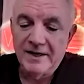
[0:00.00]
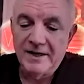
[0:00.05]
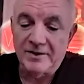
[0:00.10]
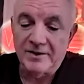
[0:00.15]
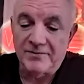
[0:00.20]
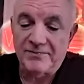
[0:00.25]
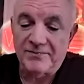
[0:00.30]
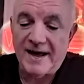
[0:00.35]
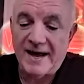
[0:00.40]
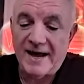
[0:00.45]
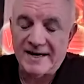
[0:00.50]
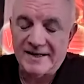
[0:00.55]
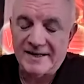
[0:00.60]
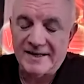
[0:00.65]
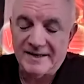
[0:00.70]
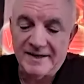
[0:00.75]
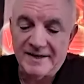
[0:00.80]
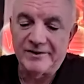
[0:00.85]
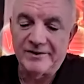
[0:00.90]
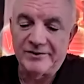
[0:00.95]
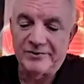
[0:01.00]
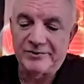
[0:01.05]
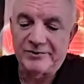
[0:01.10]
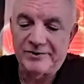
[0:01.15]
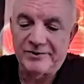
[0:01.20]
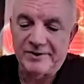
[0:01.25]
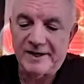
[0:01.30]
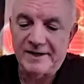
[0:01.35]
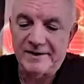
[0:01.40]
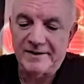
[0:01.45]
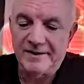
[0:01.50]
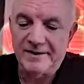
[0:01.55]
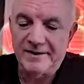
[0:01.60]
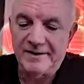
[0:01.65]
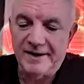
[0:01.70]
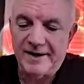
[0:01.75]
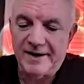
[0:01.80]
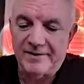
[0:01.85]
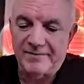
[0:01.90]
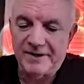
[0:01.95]
And the fact is that
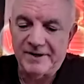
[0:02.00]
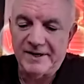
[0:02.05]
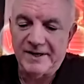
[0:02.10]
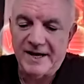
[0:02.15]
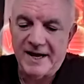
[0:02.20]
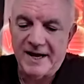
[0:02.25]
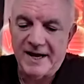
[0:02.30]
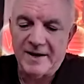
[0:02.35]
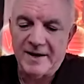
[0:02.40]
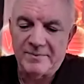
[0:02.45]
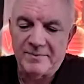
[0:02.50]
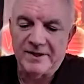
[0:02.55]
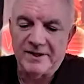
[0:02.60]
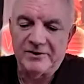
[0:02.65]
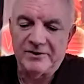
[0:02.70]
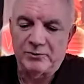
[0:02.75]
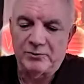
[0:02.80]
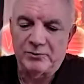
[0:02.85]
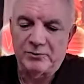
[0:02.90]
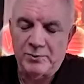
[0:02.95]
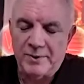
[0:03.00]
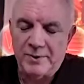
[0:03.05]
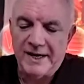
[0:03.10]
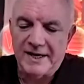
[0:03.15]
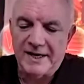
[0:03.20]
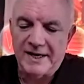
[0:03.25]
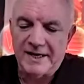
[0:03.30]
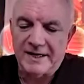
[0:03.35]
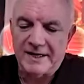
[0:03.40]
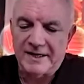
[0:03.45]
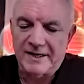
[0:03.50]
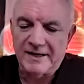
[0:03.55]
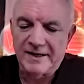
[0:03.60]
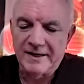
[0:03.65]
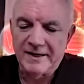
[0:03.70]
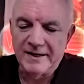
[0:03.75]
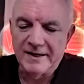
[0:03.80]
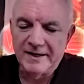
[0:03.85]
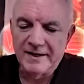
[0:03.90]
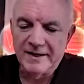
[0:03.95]
every game this week,
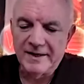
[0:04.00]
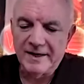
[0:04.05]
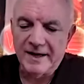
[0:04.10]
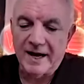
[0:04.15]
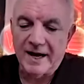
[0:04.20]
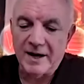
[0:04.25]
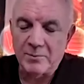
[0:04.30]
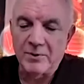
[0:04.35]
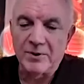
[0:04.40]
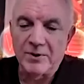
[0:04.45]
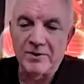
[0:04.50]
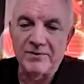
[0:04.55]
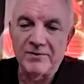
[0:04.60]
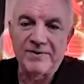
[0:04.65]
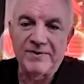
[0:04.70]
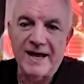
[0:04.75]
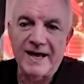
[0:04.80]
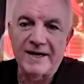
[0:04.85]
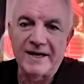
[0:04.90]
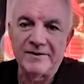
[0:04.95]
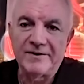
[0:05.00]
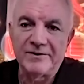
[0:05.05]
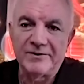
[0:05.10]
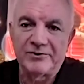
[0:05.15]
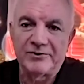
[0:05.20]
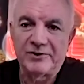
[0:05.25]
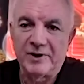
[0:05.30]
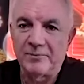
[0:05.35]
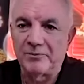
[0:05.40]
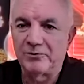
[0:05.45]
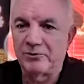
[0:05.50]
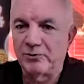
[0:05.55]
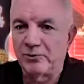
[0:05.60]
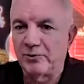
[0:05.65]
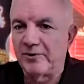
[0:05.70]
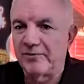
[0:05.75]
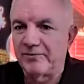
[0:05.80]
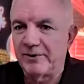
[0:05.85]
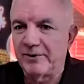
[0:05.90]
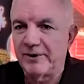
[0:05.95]
I would have had some
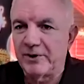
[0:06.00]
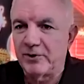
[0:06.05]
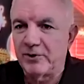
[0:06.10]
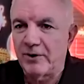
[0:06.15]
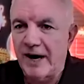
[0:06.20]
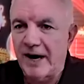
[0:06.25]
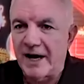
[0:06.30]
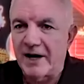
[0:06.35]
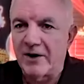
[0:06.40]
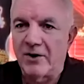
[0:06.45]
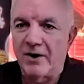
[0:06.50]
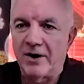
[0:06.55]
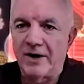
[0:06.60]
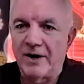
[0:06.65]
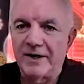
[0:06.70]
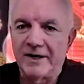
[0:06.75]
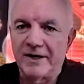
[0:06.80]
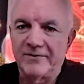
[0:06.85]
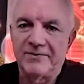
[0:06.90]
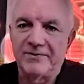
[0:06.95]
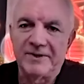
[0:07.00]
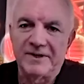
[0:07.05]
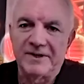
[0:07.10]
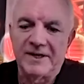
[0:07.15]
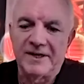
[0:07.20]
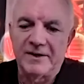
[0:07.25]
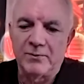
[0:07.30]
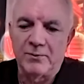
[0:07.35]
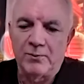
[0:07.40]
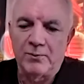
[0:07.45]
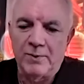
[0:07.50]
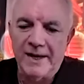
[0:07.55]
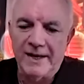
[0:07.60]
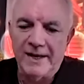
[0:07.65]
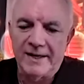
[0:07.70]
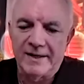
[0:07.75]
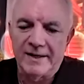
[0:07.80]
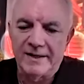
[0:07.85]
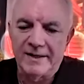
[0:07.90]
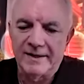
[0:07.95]
sort of regret on if it didn't
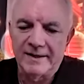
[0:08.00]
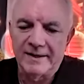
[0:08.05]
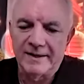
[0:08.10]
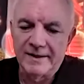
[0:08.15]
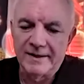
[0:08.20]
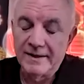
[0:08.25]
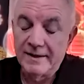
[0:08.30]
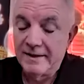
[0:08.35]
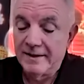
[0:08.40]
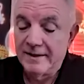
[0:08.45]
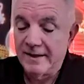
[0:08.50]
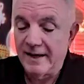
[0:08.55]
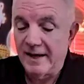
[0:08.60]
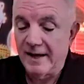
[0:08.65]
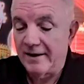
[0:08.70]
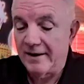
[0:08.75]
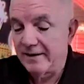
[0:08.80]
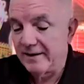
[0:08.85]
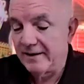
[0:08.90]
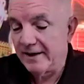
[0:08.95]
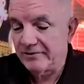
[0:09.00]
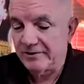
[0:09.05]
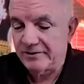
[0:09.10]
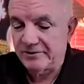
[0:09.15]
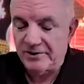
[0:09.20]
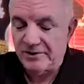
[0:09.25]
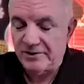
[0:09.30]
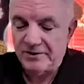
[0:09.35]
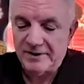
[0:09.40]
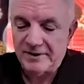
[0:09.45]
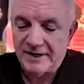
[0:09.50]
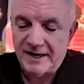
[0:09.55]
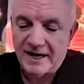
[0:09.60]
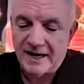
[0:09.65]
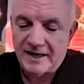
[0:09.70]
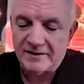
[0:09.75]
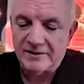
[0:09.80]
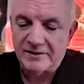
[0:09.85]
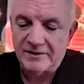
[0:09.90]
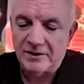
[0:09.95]
win. Now, as it turned
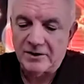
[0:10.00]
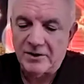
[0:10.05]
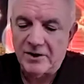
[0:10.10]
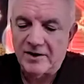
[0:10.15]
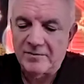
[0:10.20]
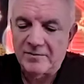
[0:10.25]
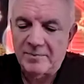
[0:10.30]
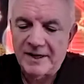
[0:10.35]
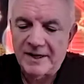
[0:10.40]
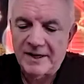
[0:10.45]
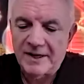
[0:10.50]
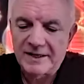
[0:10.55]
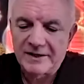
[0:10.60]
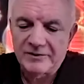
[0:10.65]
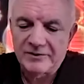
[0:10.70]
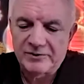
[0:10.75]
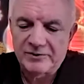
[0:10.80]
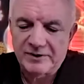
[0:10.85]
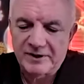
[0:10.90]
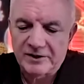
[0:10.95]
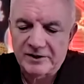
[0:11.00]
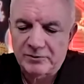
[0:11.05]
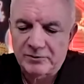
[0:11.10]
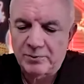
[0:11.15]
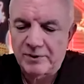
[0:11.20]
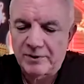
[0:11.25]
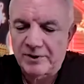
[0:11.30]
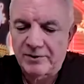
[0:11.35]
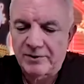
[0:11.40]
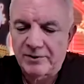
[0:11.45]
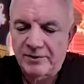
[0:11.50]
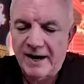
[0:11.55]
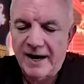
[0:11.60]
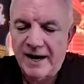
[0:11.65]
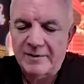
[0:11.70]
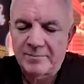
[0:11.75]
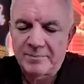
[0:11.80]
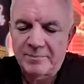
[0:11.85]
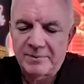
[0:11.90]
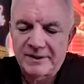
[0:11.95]
out, you know, a lot of my instincts were
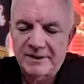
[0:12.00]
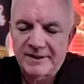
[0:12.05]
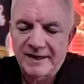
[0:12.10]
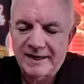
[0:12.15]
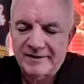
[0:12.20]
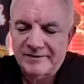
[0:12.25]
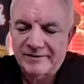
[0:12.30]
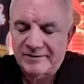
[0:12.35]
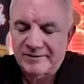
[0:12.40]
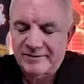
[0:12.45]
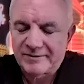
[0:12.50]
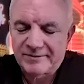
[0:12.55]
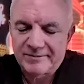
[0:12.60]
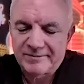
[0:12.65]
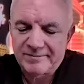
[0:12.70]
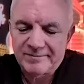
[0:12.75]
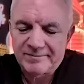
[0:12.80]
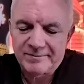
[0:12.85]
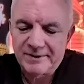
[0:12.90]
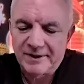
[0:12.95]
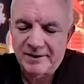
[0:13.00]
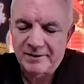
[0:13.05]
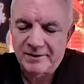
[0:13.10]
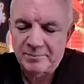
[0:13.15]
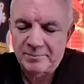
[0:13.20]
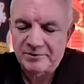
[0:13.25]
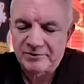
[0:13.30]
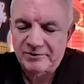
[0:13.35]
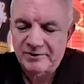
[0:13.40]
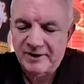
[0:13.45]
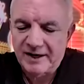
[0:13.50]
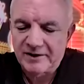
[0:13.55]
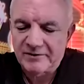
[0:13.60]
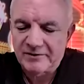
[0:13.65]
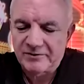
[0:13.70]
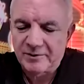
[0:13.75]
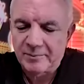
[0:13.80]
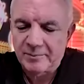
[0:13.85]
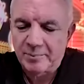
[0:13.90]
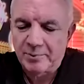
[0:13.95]
correct, but that's, you know,
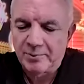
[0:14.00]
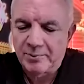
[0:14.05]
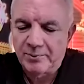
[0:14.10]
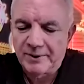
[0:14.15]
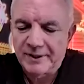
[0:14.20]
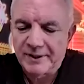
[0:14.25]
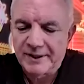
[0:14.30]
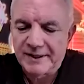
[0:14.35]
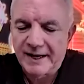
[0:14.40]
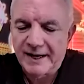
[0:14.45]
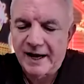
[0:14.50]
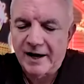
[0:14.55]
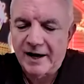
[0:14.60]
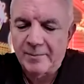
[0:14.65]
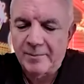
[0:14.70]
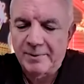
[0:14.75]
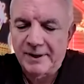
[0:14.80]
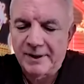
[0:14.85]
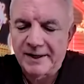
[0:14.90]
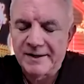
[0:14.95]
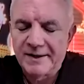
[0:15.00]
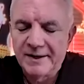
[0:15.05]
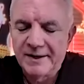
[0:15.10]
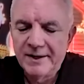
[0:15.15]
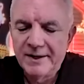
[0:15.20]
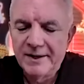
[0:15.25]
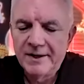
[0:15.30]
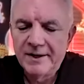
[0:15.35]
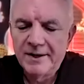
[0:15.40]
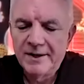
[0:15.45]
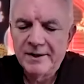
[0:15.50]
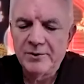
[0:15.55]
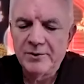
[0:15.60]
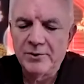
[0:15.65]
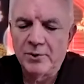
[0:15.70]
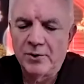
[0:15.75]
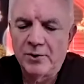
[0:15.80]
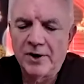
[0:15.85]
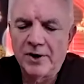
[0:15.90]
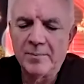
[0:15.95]
besides the point now. But
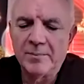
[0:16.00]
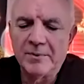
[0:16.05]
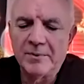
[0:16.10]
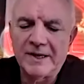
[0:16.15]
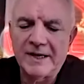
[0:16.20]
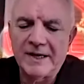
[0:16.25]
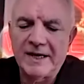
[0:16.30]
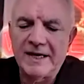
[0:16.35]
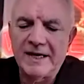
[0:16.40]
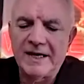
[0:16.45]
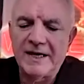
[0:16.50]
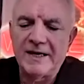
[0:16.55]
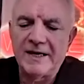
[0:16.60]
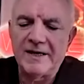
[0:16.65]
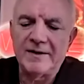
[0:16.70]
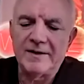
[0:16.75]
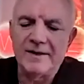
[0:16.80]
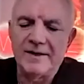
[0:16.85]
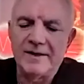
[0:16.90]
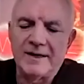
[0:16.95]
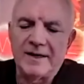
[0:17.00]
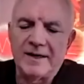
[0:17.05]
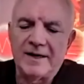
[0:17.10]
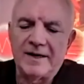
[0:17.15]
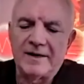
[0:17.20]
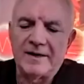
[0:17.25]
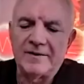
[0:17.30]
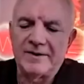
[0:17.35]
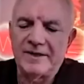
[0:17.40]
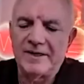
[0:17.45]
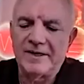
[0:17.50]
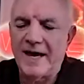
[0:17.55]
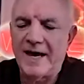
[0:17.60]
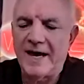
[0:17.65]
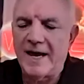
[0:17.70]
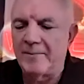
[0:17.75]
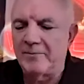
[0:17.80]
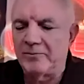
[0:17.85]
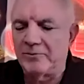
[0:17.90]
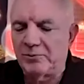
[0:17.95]
normally, the
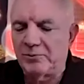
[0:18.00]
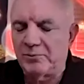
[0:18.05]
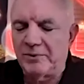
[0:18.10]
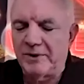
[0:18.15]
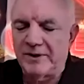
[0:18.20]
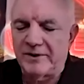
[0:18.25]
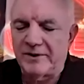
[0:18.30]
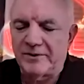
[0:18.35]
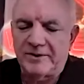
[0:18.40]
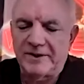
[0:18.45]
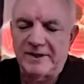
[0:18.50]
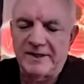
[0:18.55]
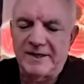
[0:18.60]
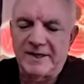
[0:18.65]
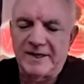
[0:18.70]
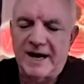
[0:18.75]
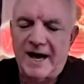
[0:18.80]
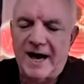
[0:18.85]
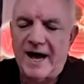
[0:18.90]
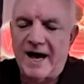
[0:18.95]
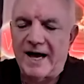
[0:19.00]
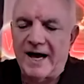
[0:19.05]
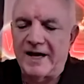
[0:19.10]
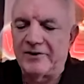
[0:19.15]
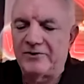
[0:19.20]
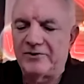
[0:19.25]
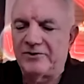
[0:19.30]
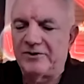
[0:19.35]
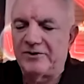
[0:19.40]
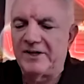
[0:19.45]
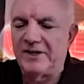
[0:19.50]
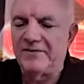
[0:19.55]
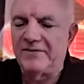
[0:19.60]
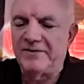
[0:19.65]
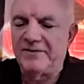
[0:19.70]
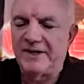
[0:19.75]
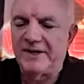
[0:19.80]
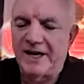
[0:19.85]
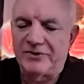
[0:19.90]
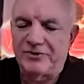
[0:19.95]
games with the highest
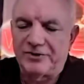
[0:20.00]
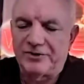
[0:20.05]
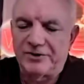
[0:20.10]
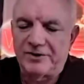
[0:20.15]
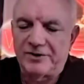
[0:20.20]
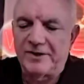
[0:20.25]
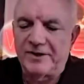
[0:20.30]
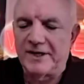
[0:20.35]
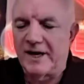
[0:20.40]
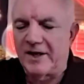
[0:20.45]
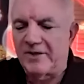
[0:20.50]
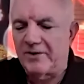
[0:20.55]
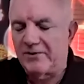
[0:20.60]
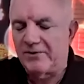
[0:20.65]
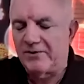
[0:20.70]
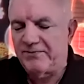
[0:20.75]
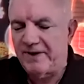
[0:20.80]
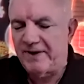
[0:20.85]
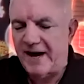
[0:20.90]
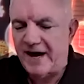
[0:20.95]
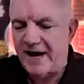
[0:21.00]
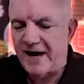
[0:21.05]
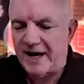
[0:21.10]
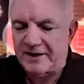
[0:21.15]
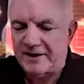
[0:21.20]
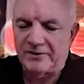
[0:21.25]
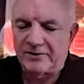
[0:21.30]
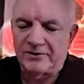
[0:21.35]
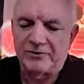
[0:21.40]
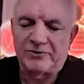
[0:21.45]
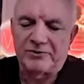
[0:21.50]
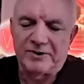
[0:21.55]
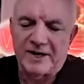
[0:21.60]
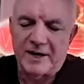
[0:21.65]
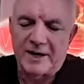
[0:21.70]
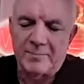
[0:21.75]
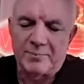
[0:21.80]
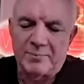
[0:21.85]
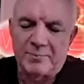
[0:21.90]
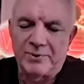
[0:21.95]
deviation, the other factors that
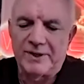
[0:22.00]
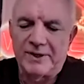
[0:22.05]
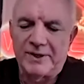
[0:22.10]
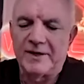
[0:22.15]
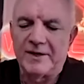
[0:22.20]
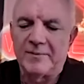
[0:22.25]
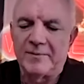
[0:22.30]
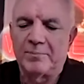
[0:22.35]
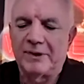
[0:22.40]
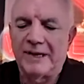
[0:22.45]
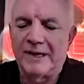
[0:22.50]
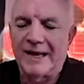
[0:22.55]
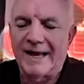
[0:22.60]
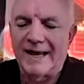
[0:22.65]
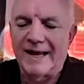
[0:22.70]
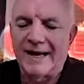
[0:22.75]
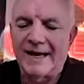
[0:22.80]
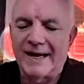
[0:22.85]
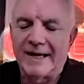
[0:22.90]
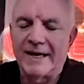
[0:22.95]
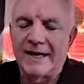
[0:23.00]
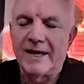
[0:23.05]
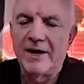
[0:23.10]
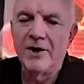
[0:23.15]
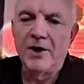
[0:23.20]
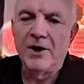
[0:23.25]
I put in play